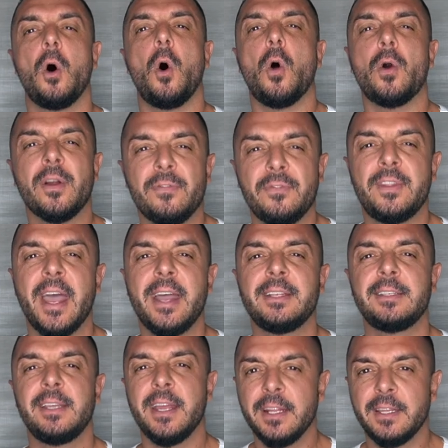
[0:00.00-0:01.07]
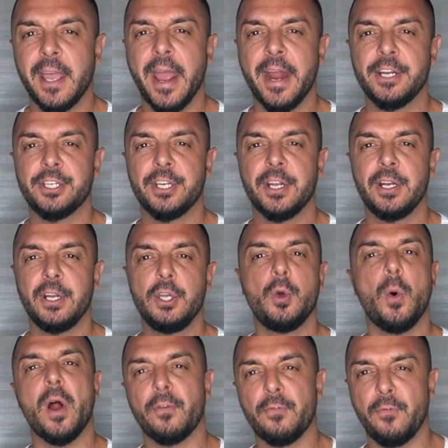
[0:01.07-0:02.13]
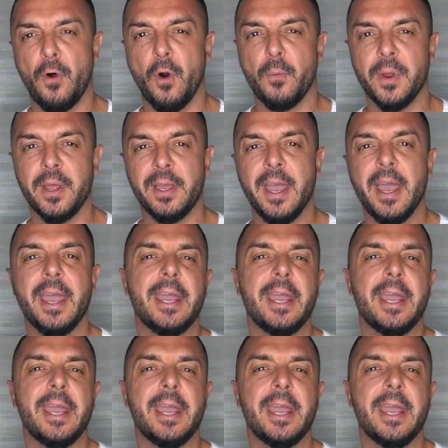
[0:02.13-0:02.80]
or if that's the intention you are forming,